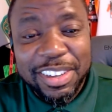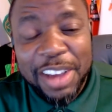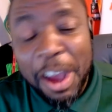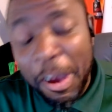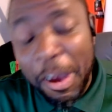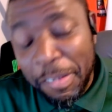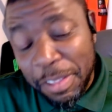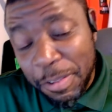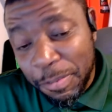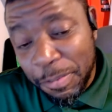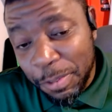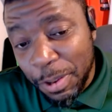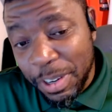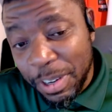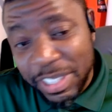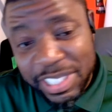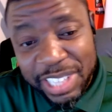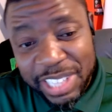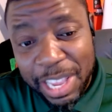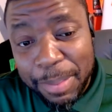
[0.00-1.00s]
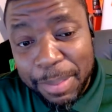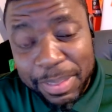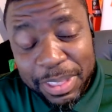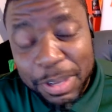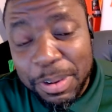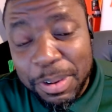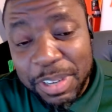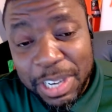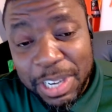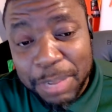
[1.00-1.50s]
of the Florida State
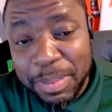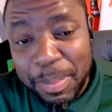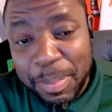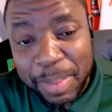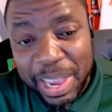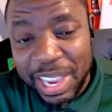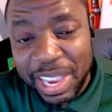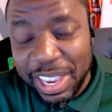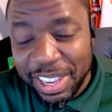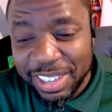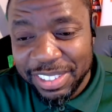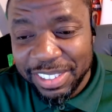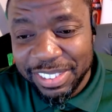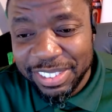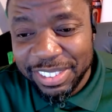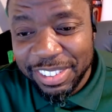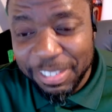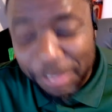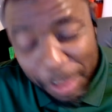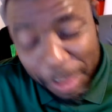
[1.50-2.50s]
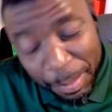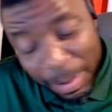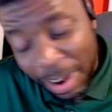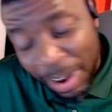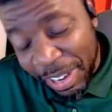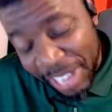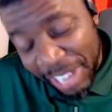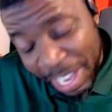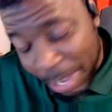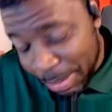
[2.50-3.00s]
Bethune-Cookman band
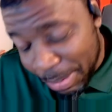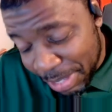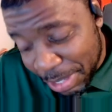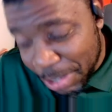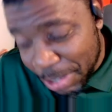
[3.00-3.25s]
football game,